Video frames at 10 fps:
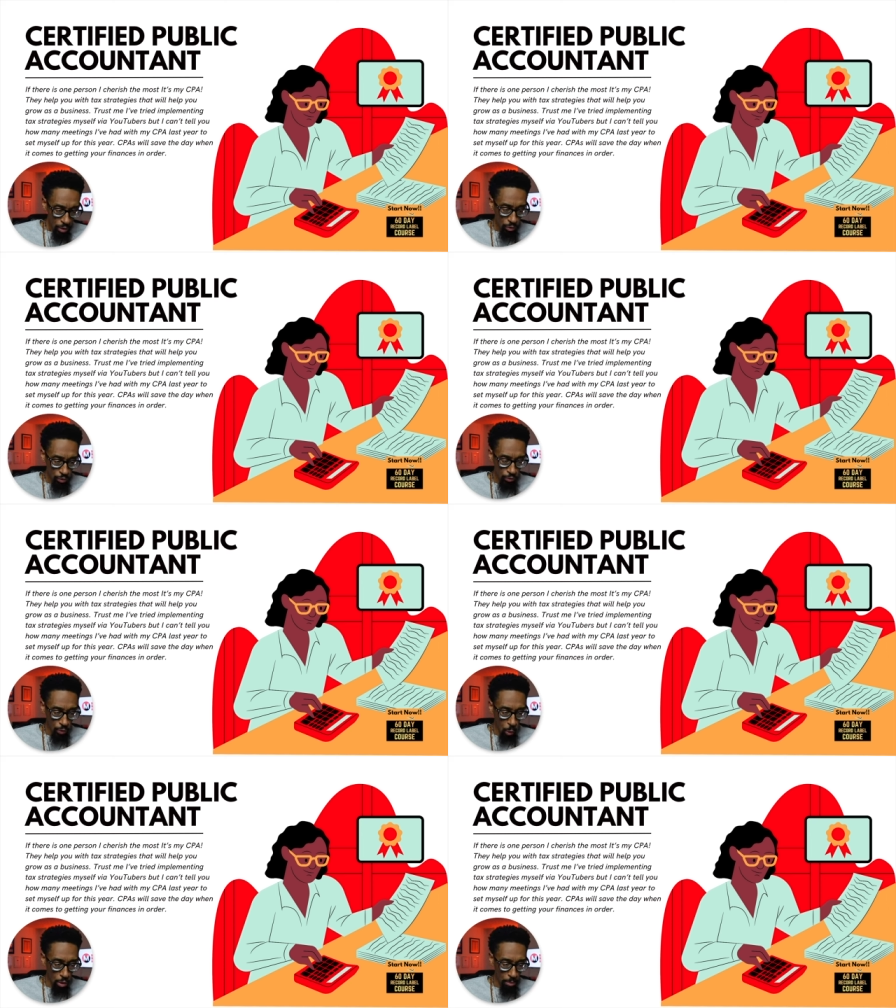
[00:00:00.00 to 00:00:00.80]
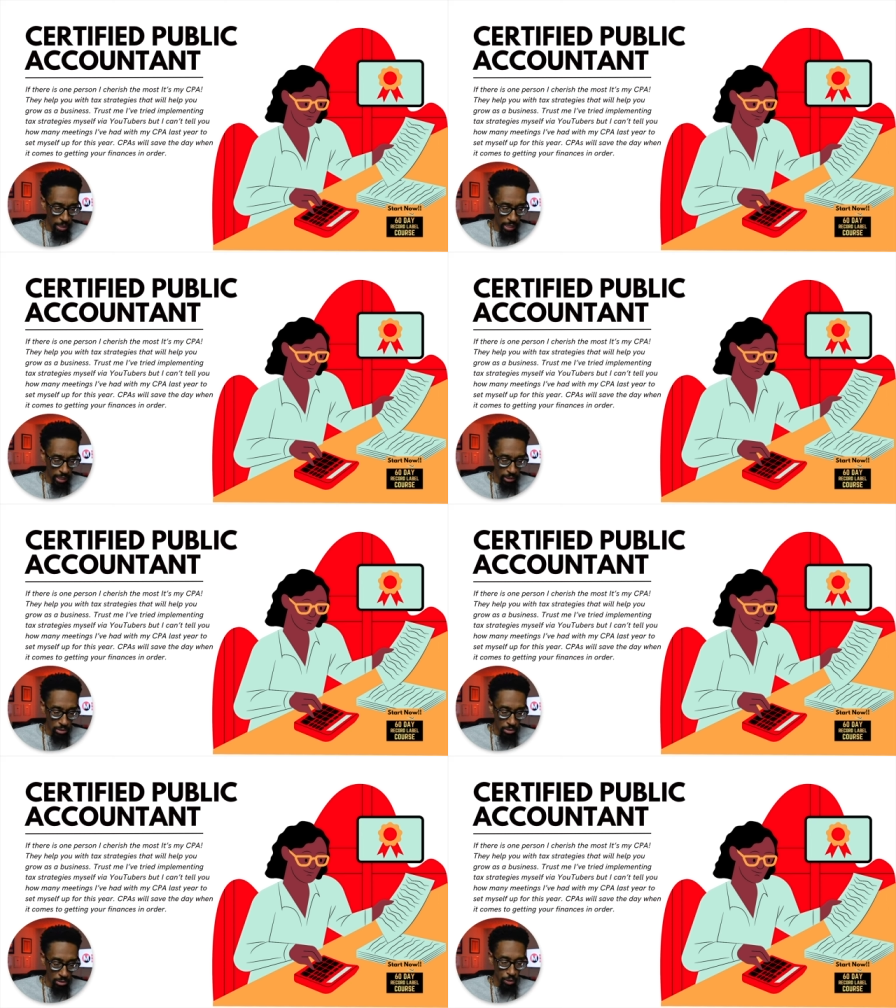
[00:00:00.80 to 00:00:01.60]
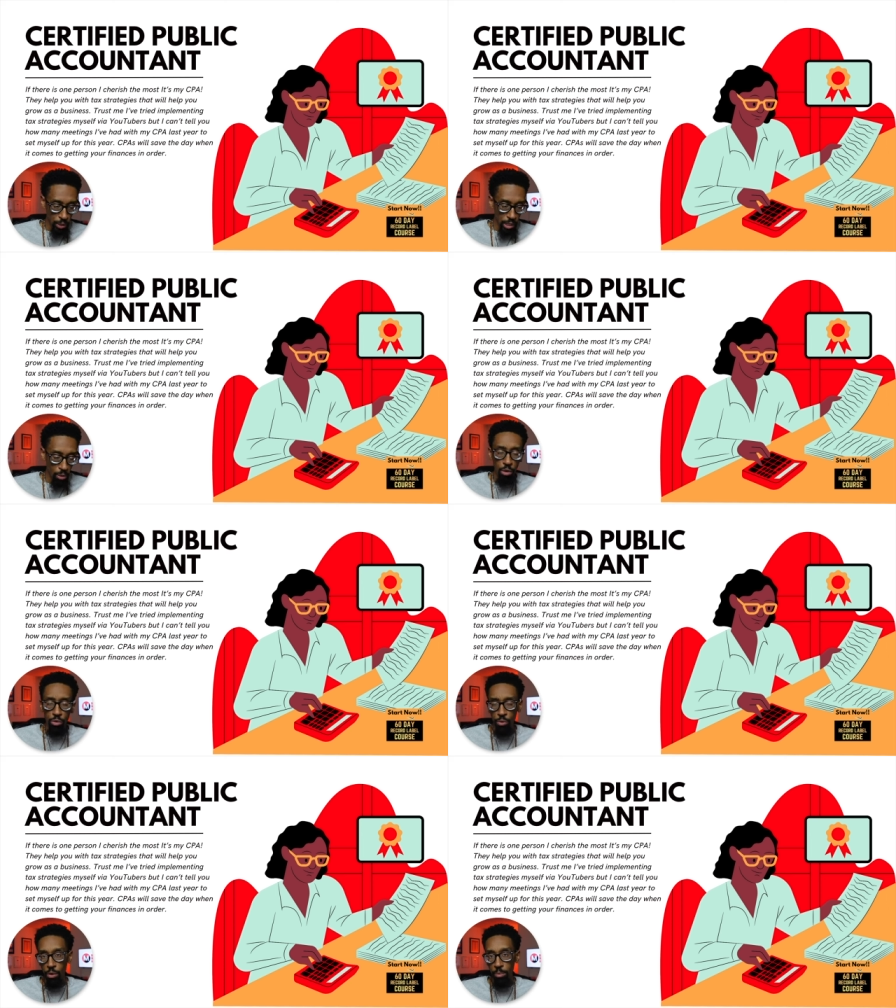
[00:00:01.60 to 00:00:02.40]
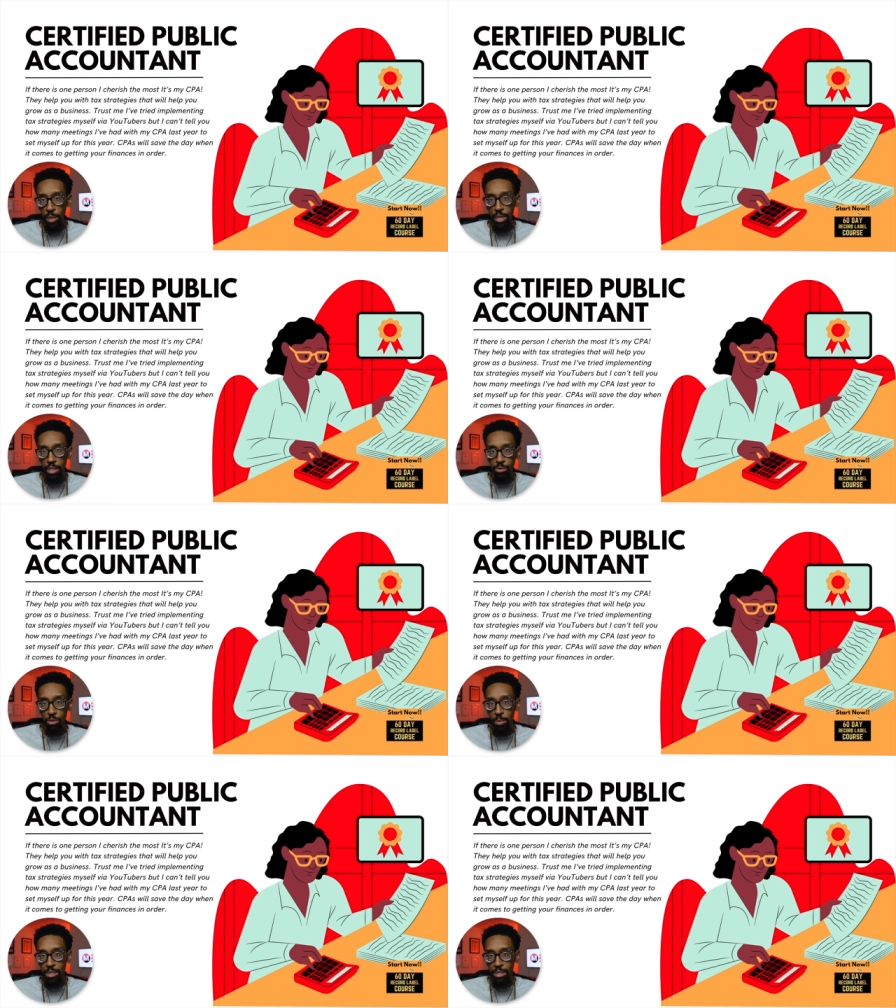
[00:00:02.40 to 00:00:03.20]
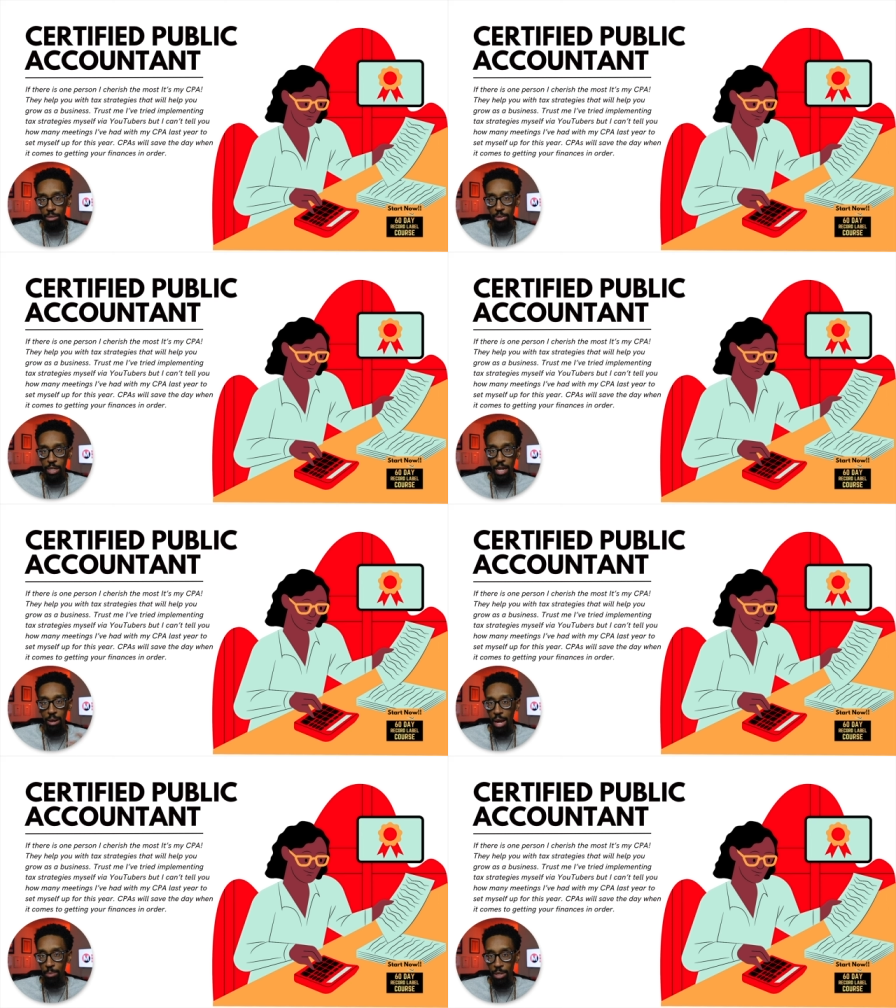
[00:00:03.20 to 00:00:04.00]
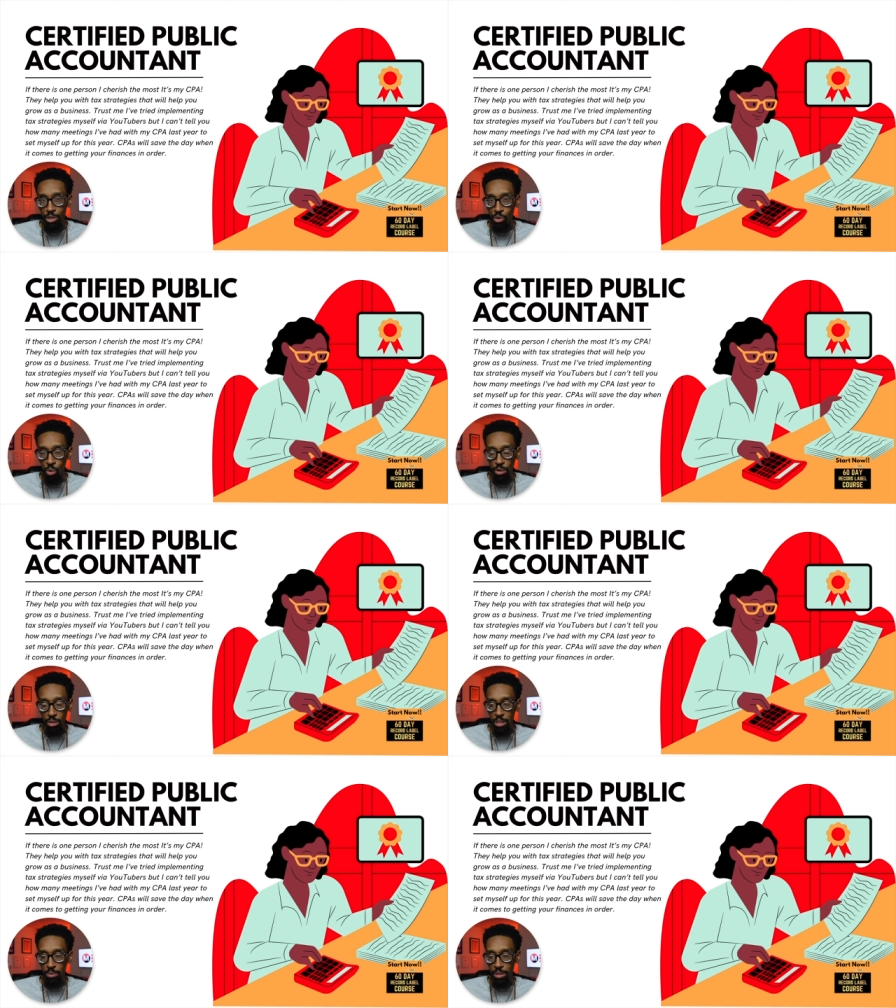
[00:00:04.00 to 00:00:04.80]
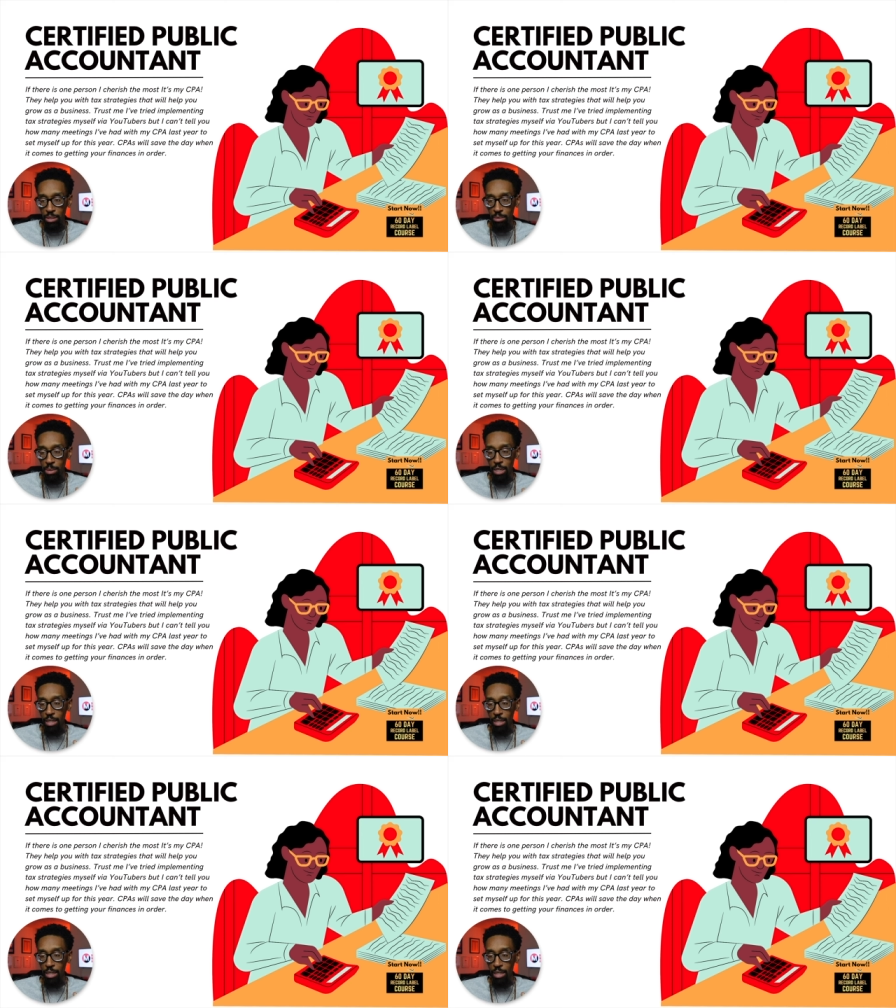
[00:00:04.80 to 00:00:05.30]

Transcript: four meetings, three or four meetings with my CPA. I, I meet quarterly with them